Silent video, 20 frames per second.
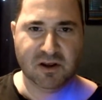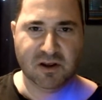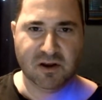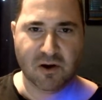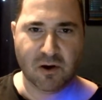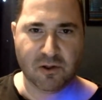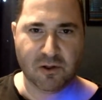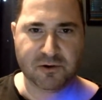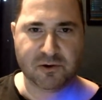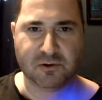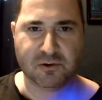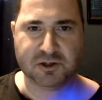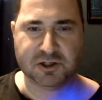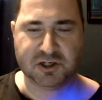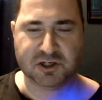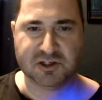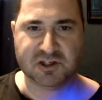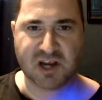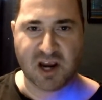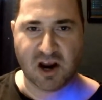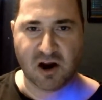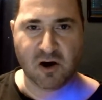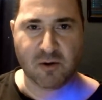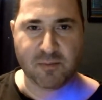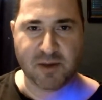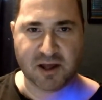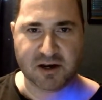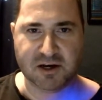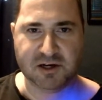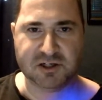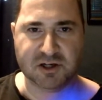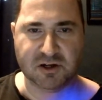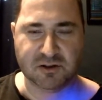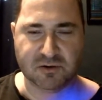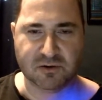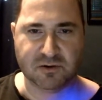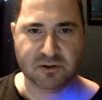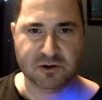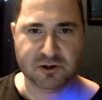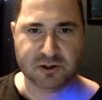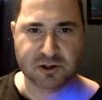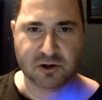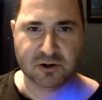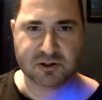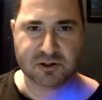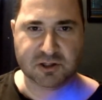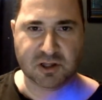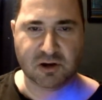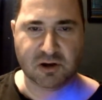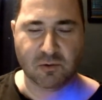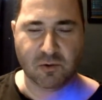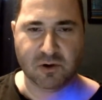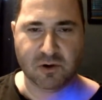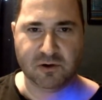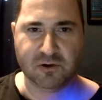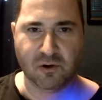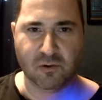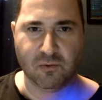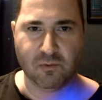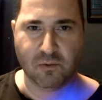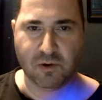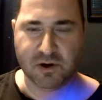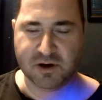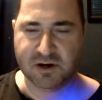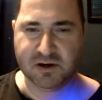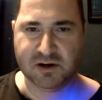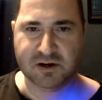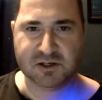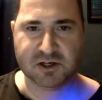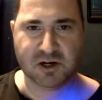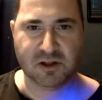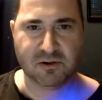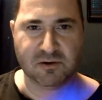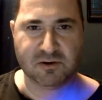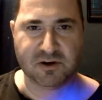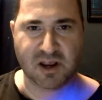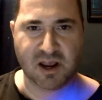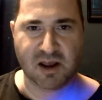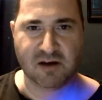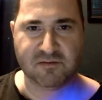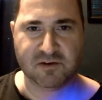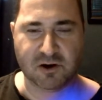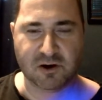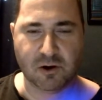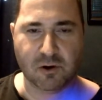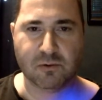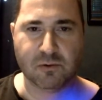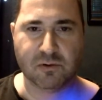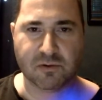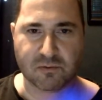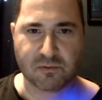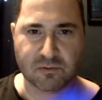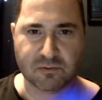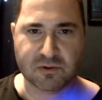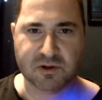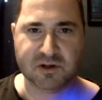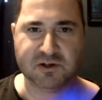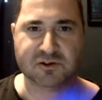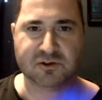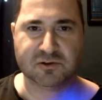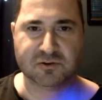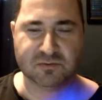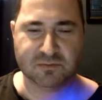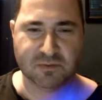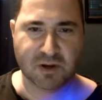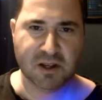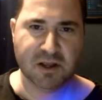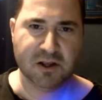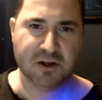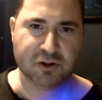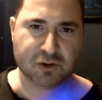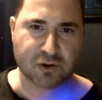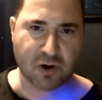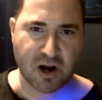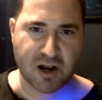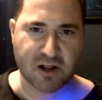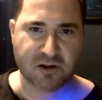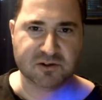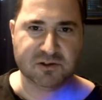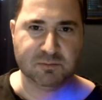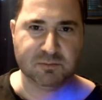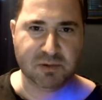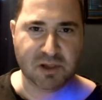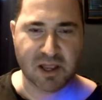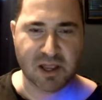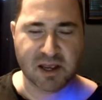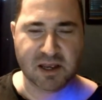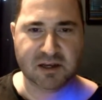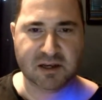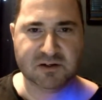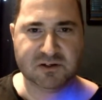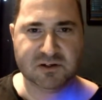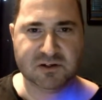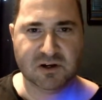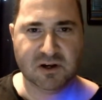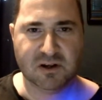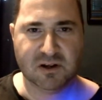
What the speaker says: all the Christians care about each other in the church, and they don't want each other to have to go through these trials and plagues.